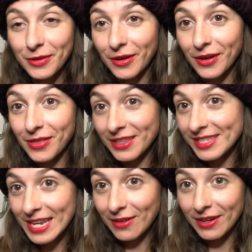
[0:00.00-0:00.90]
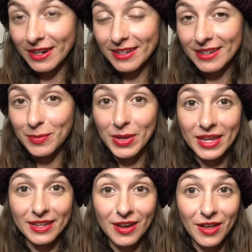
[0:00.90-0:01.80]
or the sacred
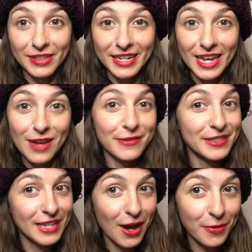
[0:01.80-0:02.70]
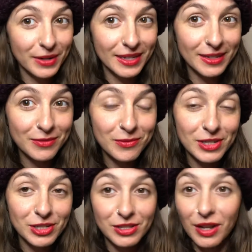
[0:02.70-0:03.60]
pagan holiday of Samhain,
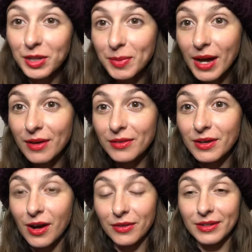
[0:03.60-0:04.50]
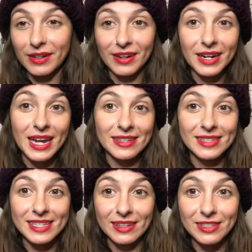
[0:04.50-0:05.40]
which is all about honoring our
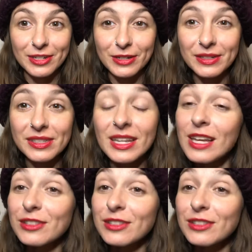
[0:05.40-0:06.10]
ancestors.